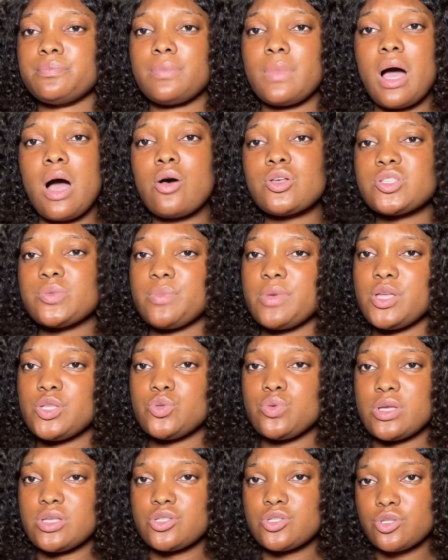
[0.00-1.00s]
housemates
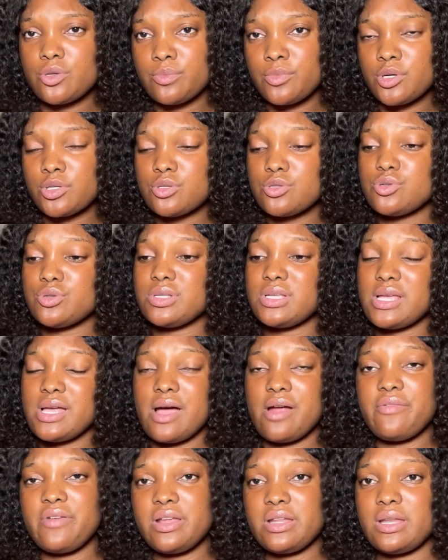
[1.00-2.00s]
were summoned to the
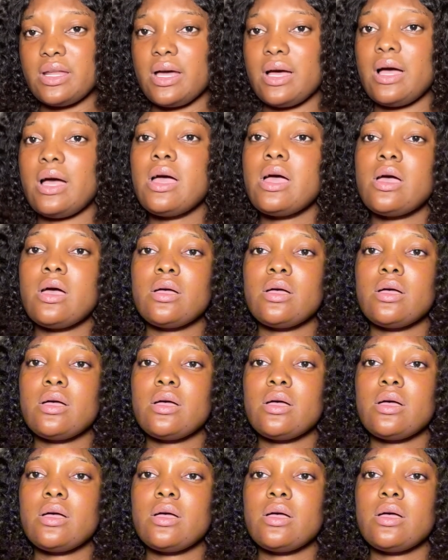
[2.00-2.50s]
arena